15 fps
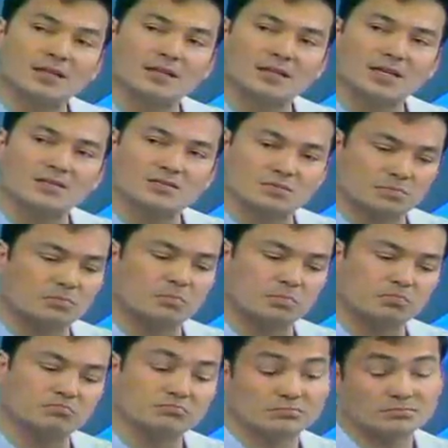and that's
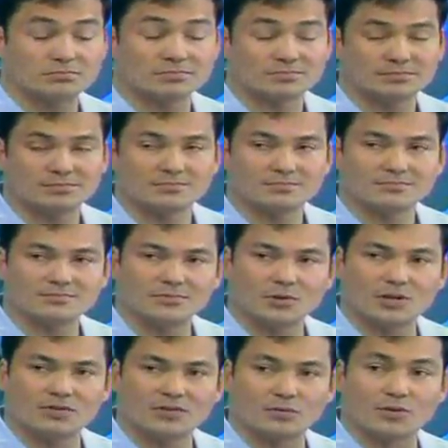
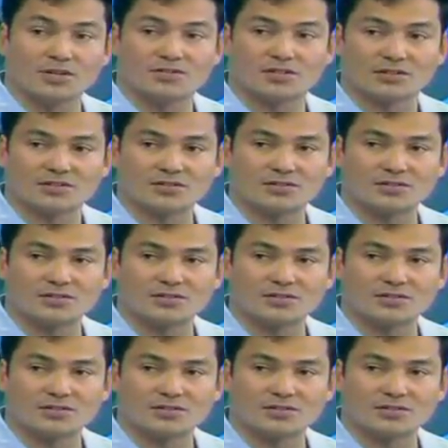one of the reasons.